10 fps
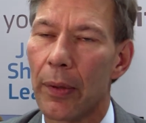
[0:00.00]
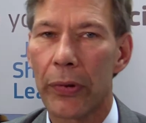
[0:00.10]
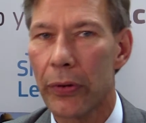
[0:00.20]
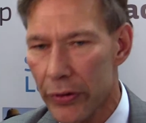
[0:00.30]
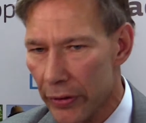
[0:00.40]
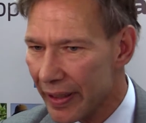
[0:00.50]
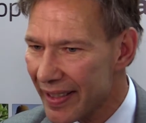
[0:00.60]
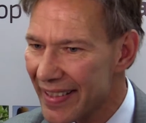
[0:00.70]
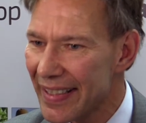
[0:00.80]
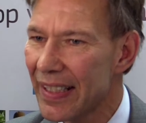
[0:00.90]
because you can
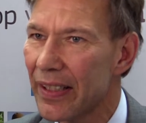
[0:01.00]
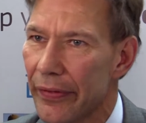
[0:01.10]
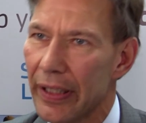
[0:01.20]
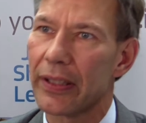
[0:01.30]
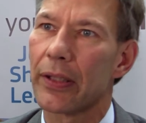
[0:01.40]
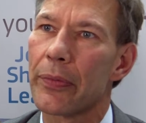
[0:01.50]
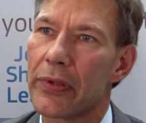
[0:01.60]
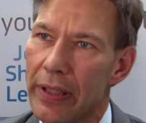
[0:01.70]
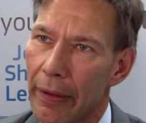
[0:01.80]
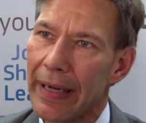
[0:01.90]
see the victims
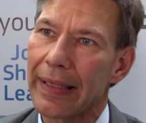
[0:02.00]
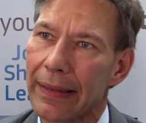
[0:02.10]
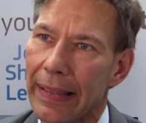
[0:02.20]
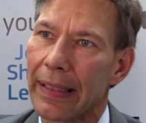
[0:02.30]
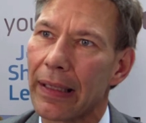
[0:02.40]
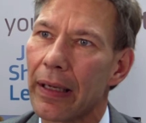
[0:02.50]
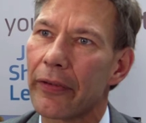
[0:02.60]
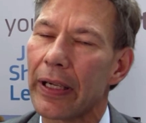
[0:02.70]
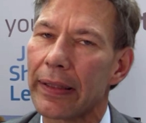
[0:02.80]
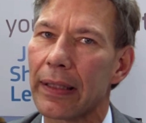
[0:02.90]
directly
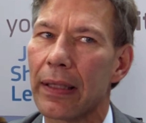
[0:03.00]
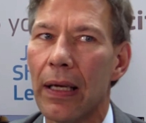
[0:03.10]
affected.